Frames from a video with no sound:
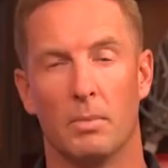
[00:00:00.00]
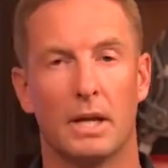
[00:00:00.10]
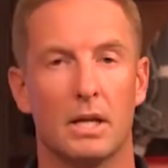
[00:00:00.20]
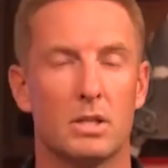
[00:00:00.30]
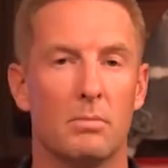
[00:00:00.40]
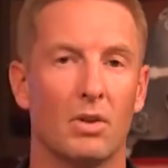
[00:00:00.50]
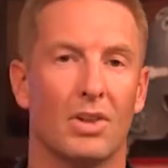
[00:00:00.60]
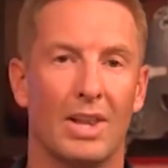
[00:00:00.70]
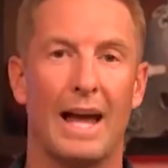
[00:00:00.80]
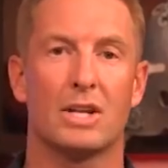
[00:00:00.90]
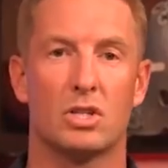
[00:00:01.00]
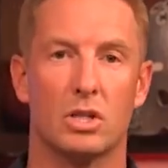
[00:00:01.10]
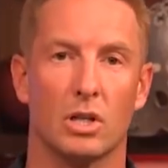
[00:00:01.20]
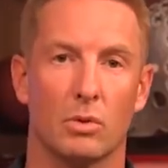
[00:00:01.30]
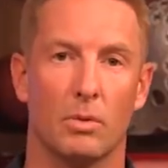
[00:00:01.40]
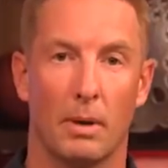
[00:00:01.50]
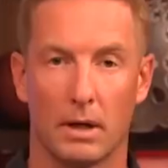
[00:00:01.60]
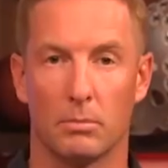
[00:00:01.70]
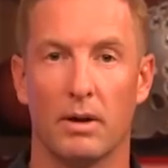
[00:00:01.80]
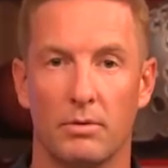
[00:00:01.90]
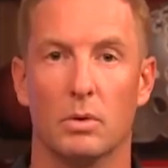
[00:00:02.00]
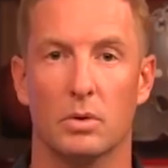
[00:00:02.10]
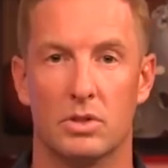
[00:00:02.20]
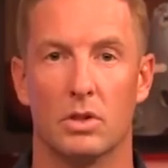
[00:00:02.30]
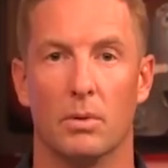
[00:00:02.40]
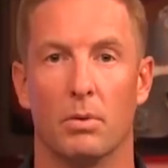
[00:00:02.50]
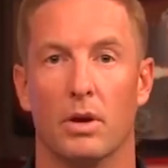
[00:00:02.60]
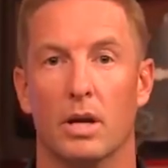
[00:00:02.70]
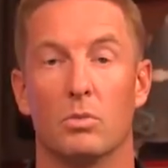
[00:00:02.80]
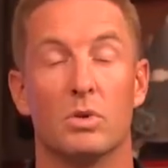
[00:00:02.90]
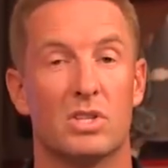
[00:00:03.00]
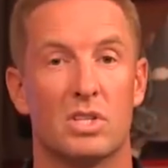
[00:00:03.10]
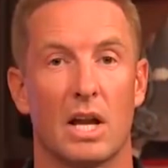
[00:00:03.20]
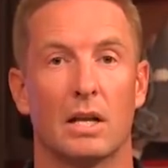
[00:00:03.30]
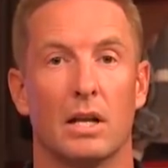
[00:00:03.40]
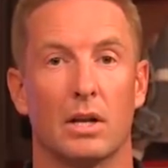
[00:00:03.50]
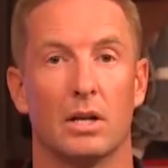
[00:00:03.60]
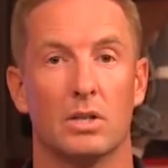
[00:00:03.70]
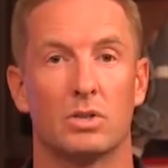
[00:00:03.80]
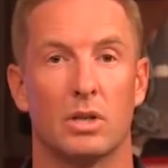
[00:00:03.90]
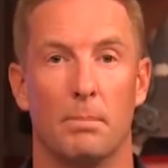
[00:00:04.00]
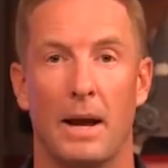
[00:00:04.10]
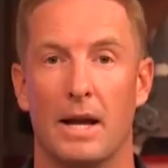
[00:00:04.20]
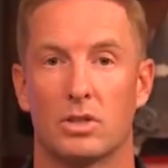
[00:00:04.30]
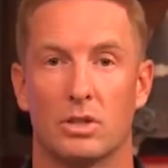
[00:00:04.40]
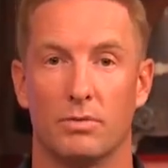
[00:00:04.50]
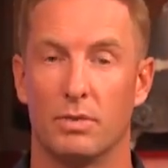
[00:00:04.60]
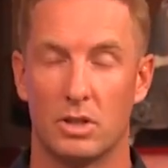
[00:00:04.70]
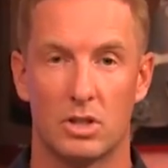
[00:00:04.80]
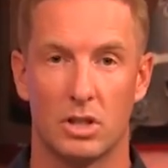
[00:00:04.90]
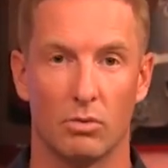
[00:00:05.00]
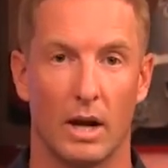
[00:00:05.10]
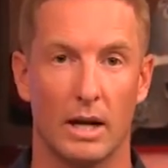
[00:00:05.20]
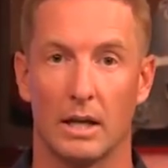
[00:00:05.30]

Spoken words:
So McKenzie Milton last year, when Baker Mayfield was still playing, was 2nd in the country in passer efficiency